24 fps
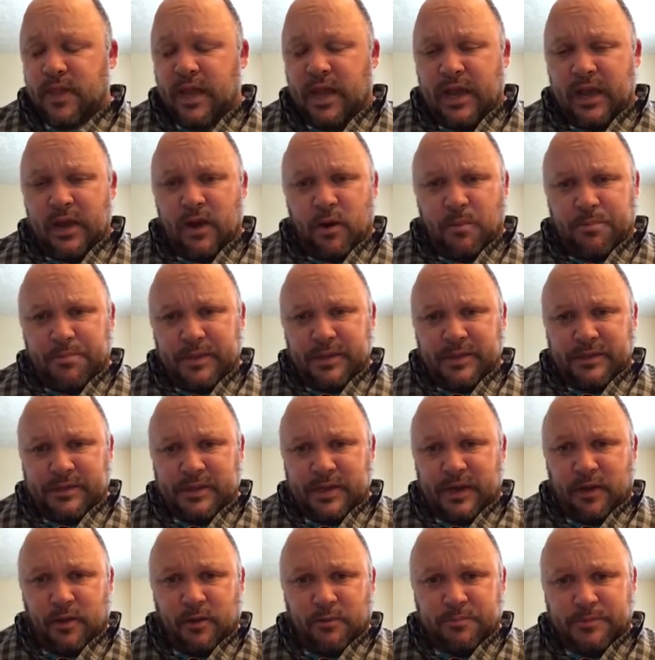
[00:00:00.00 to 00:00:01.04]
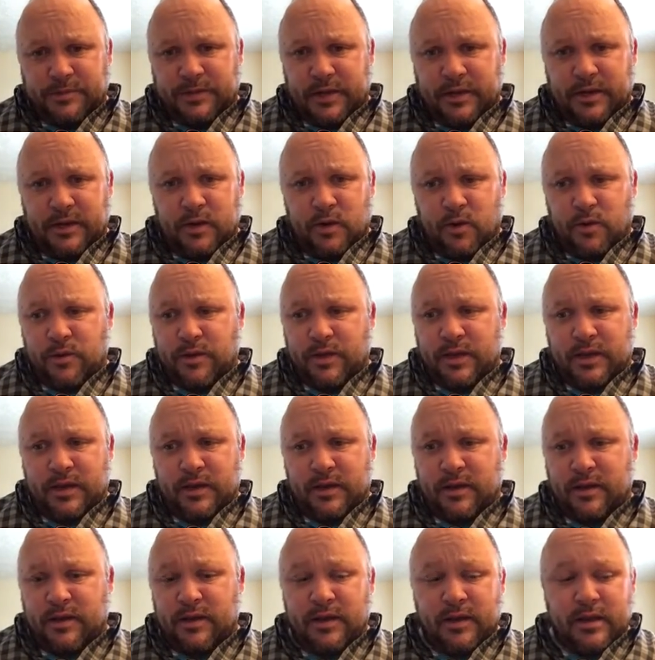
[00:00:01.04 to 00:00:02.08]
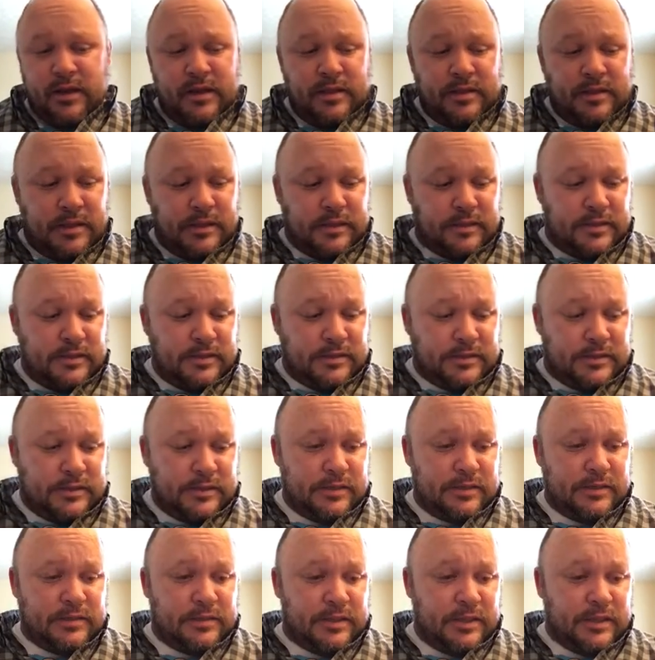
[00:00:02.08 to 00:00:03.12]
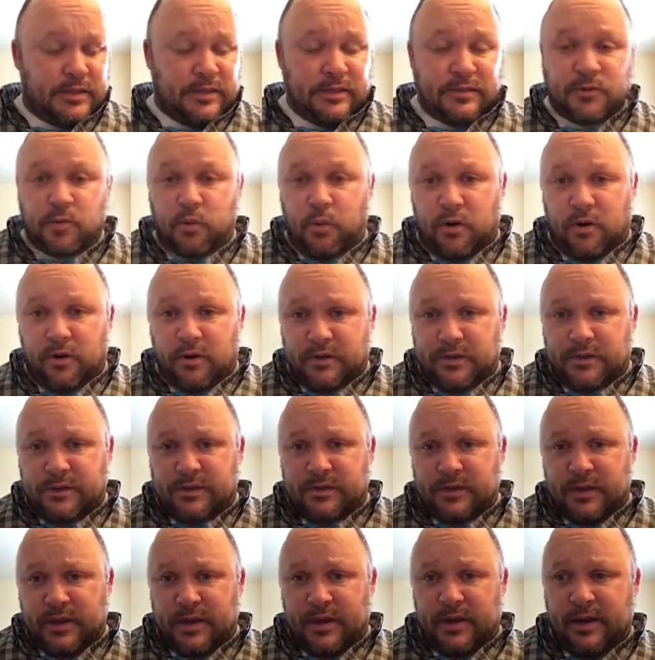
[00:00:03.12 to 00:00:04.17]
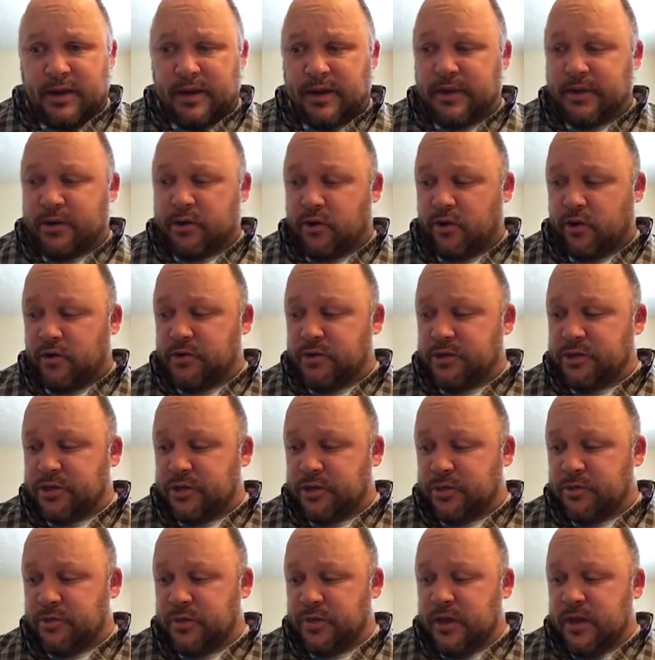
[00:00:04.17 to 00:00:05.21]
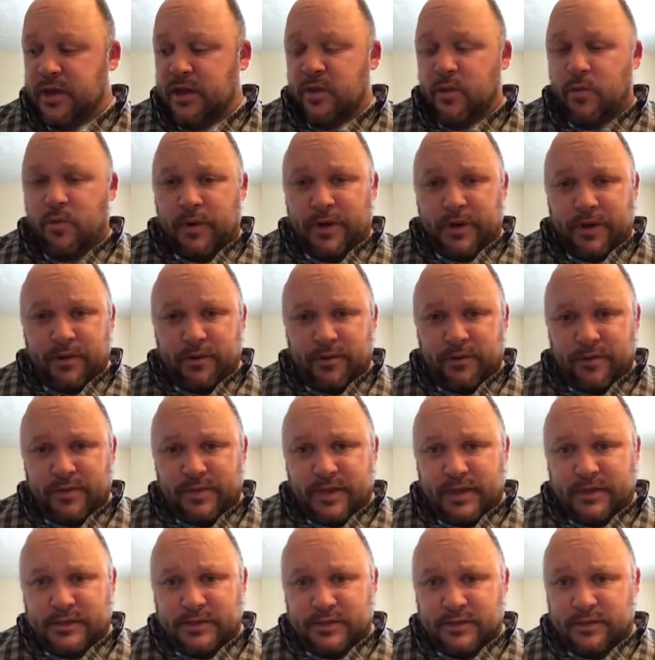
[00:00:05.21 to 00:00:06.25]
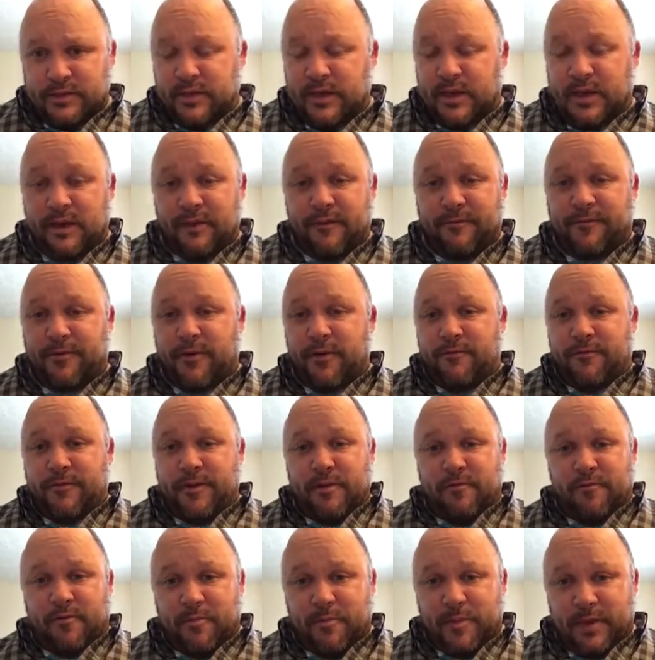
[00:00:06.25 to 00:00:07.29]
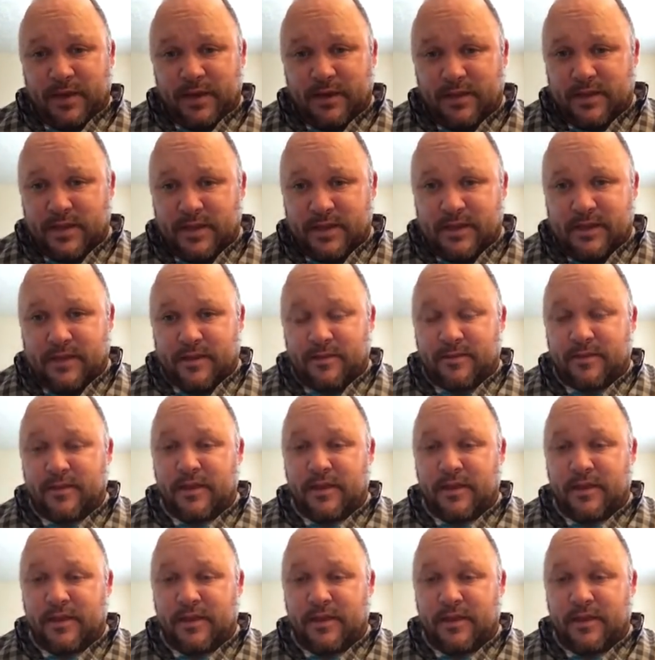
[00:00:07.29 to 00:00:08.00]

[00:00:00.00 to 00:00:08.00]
I hope this helps. I know that this works, and I encourage you when you're in that and if you've never been in that,